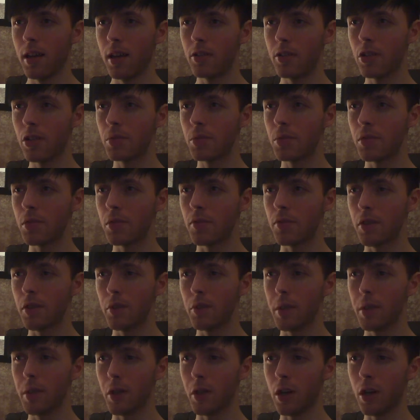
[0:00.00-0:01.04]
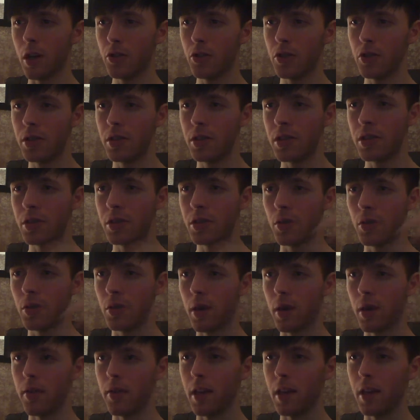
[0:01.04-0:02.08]
in terms of human consciousness, what
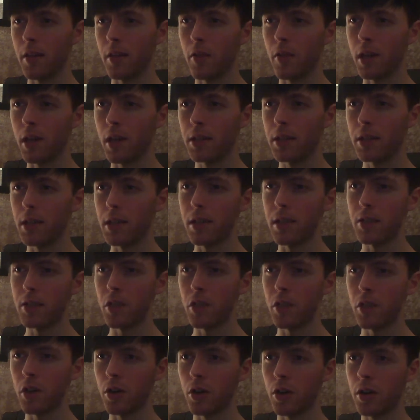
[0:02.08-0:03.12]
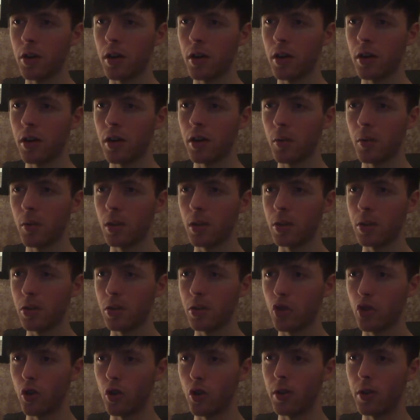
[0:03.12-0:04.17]
do I think of when I see this card, one's
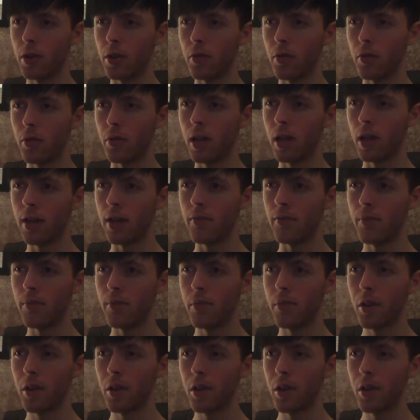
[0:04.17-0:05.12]
journey through life?